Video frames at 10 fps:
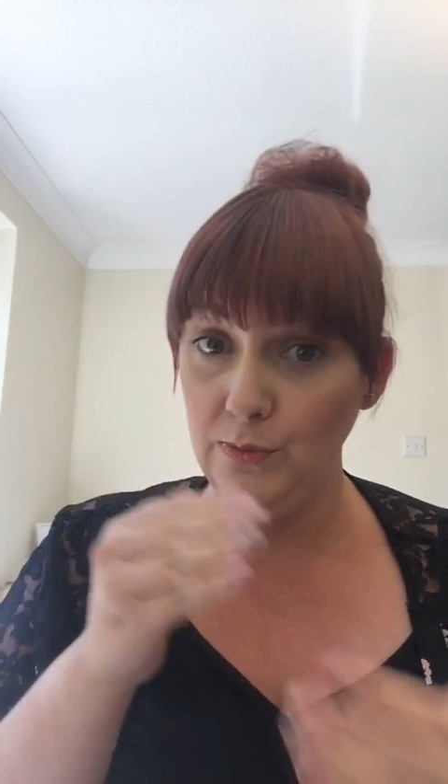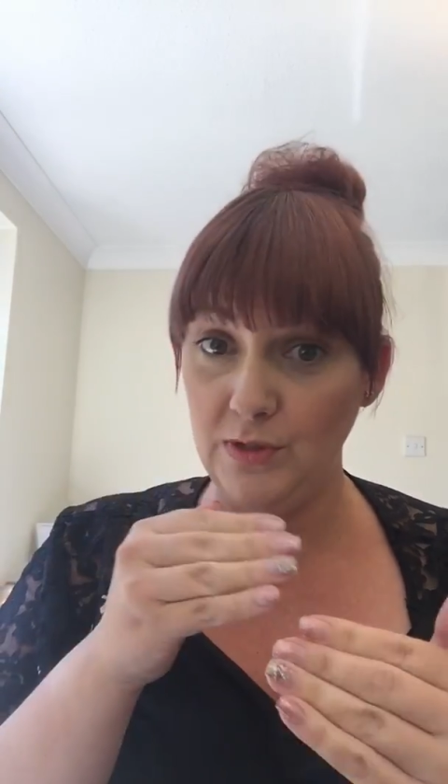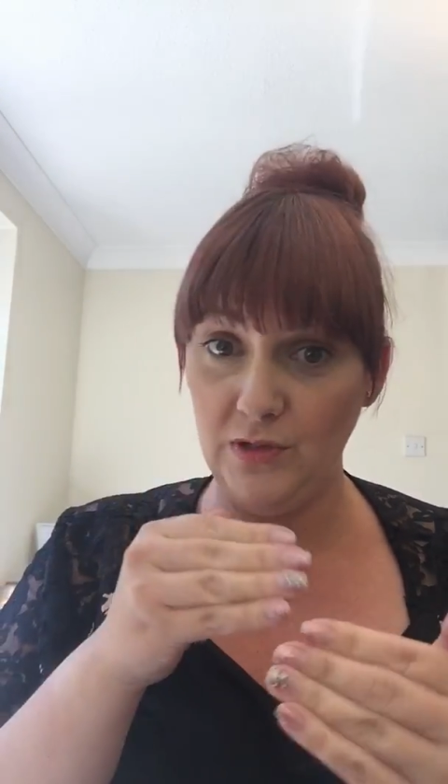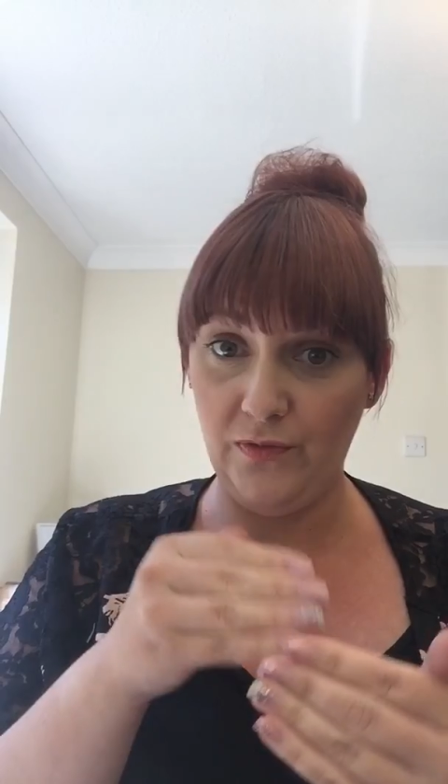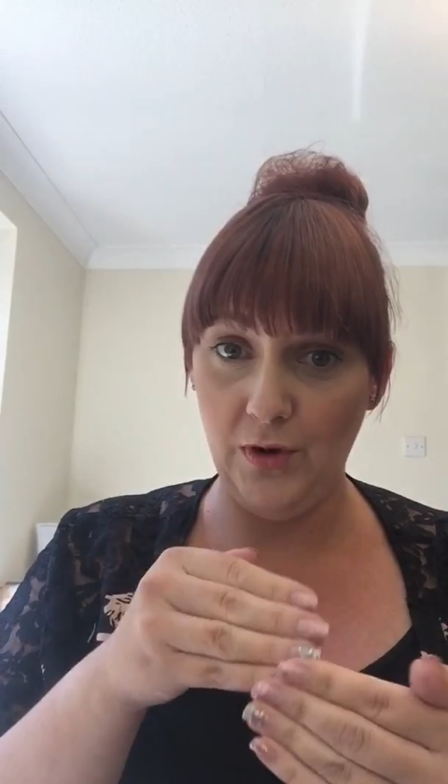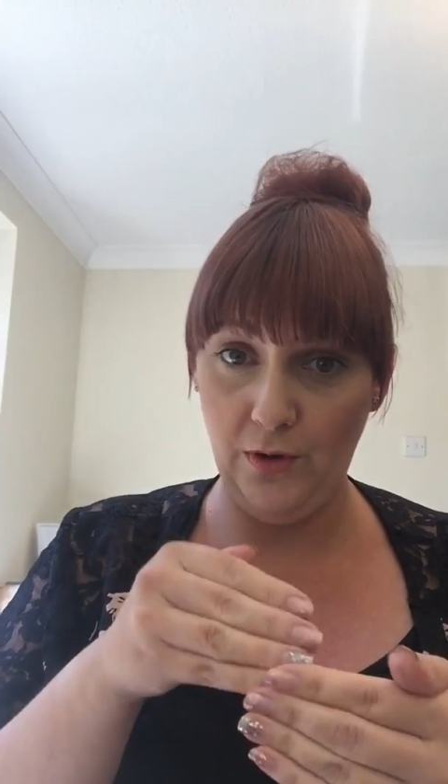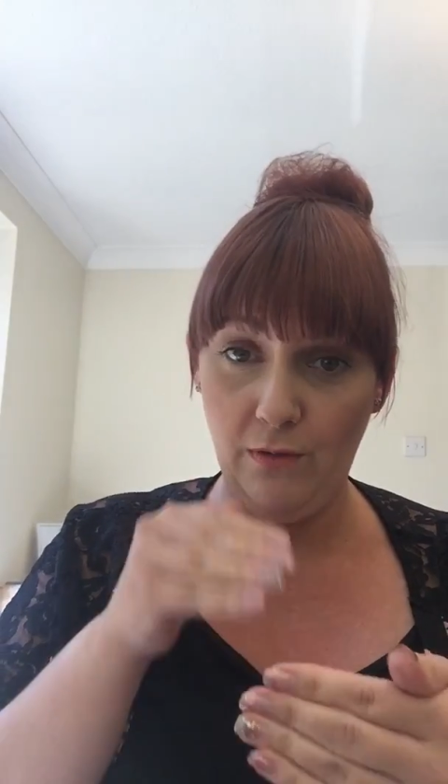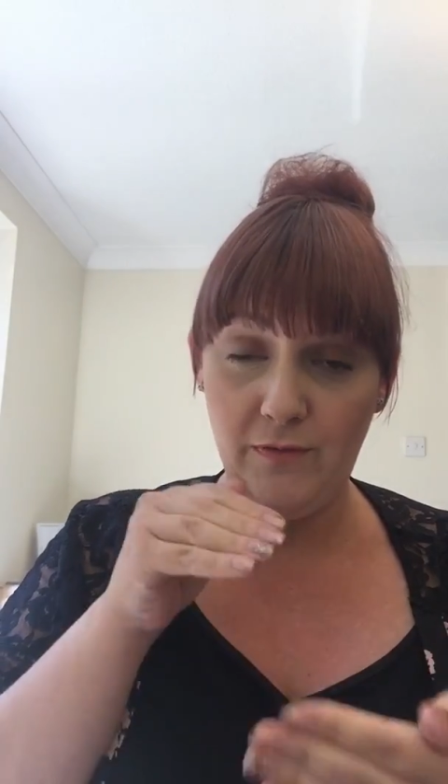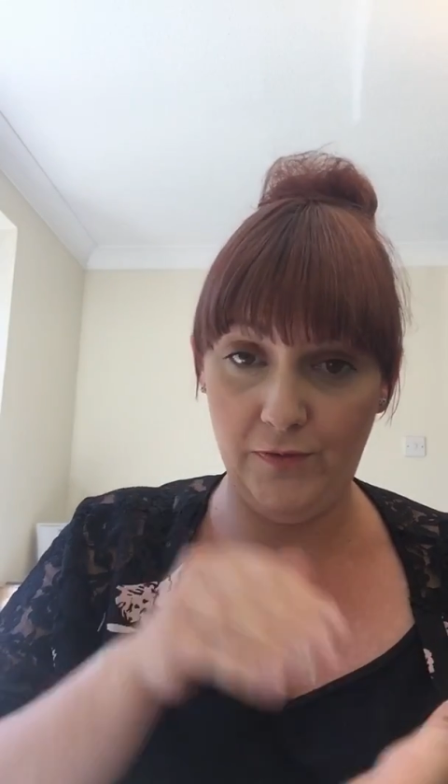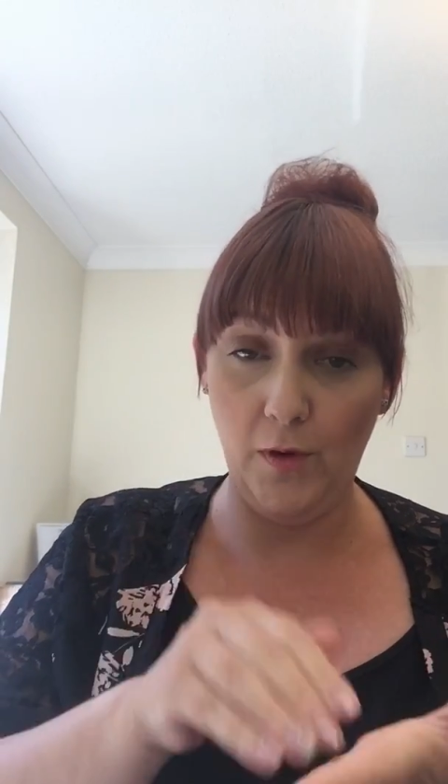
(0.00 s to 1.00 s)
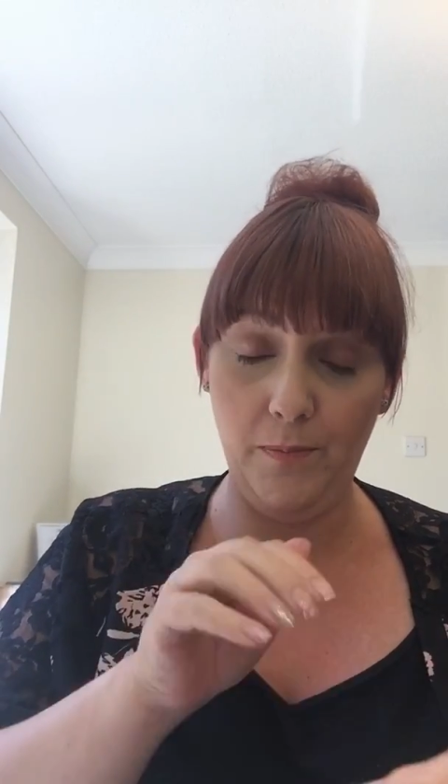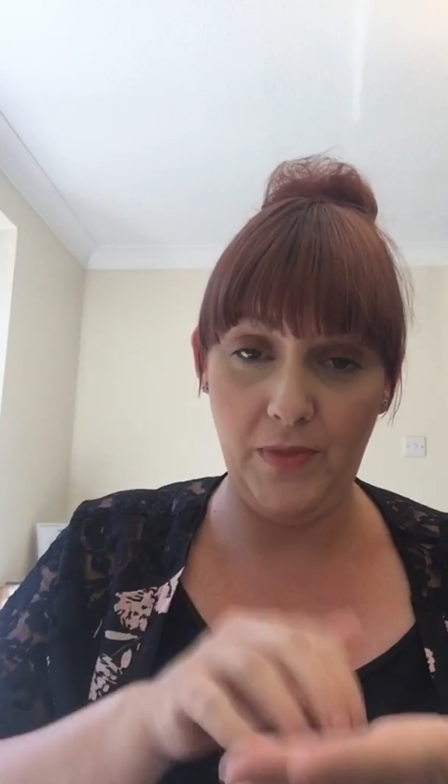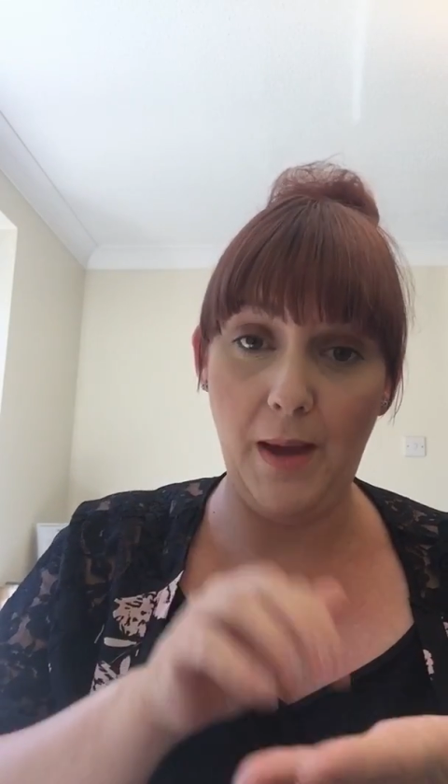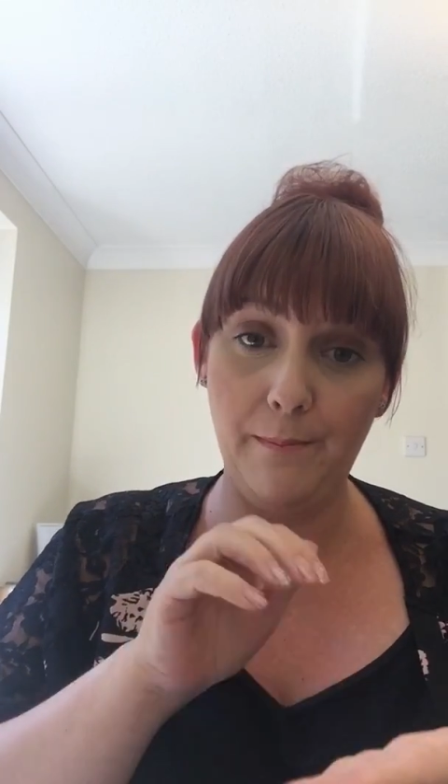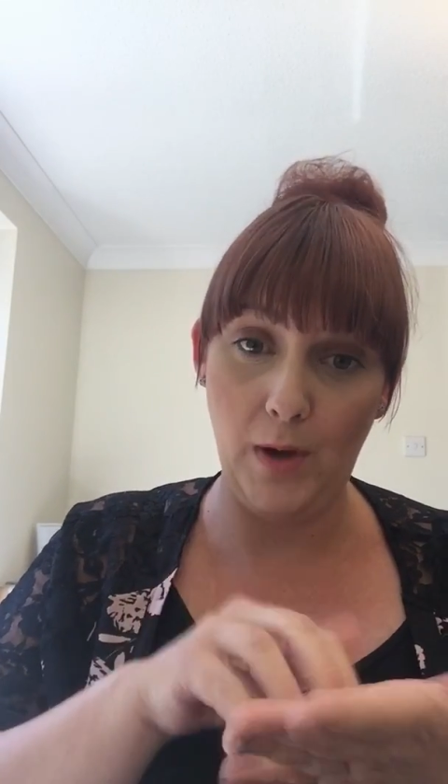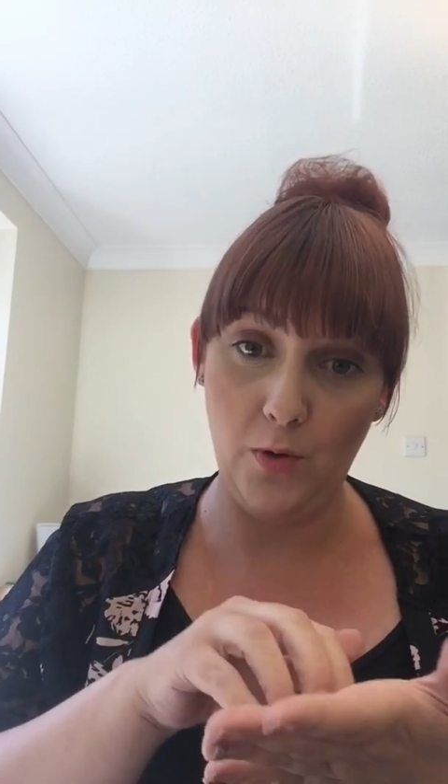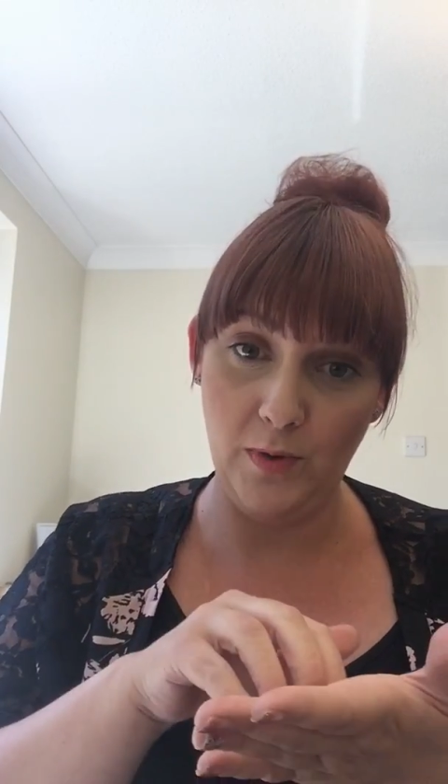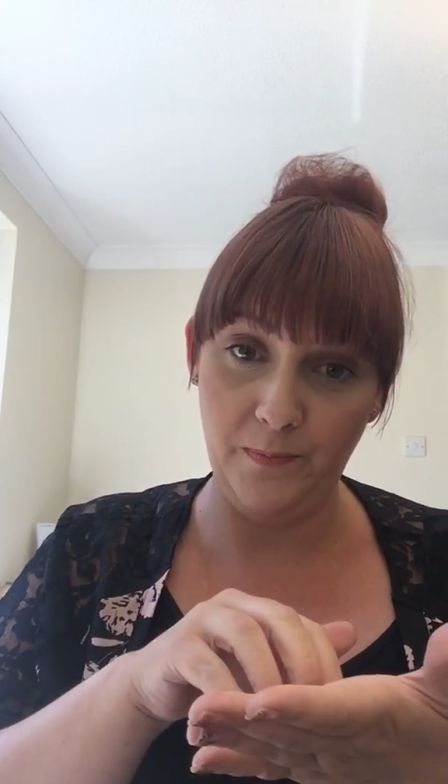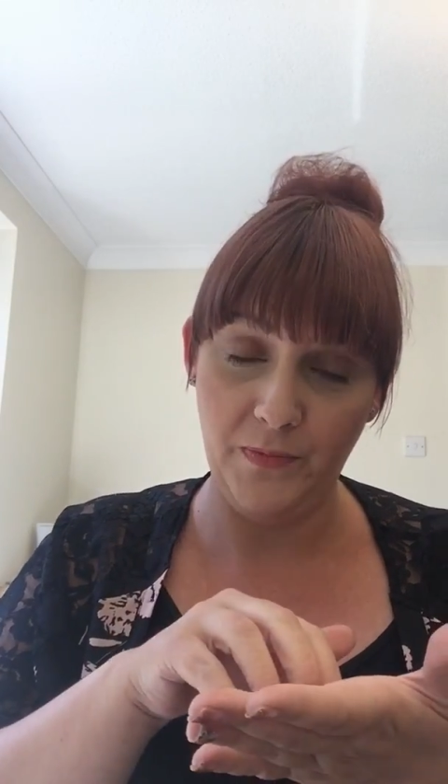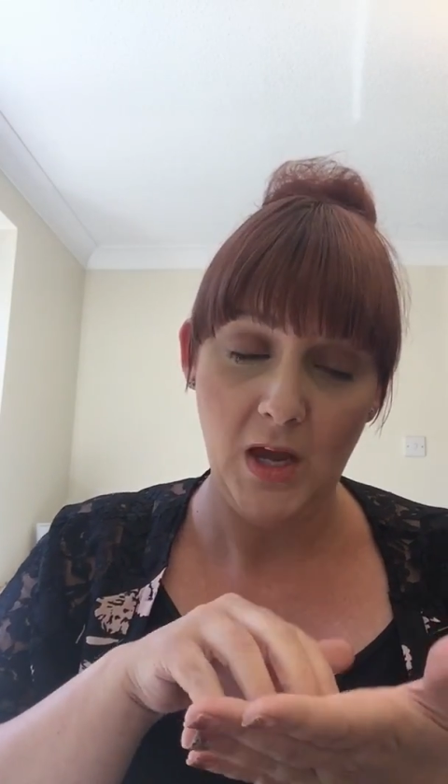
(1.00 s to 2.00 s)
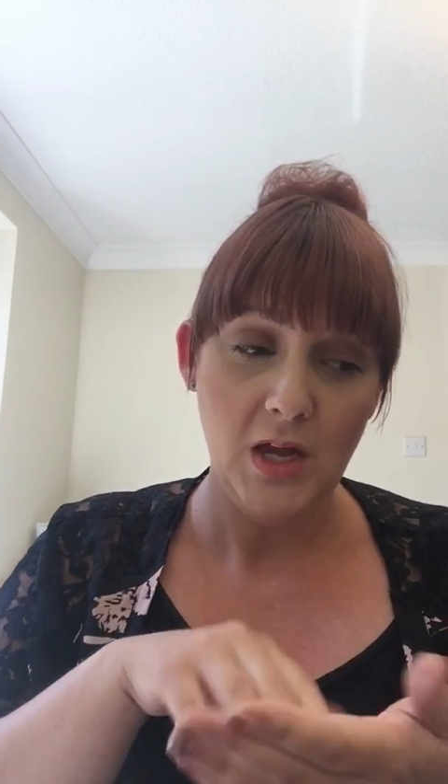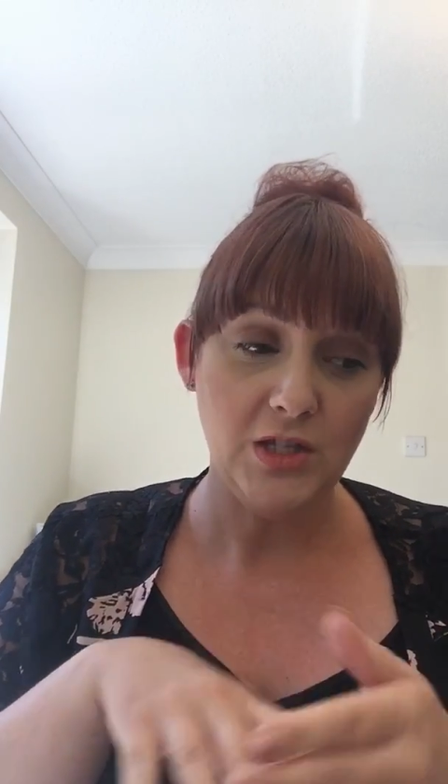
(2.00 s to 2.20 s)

orders through from that moment.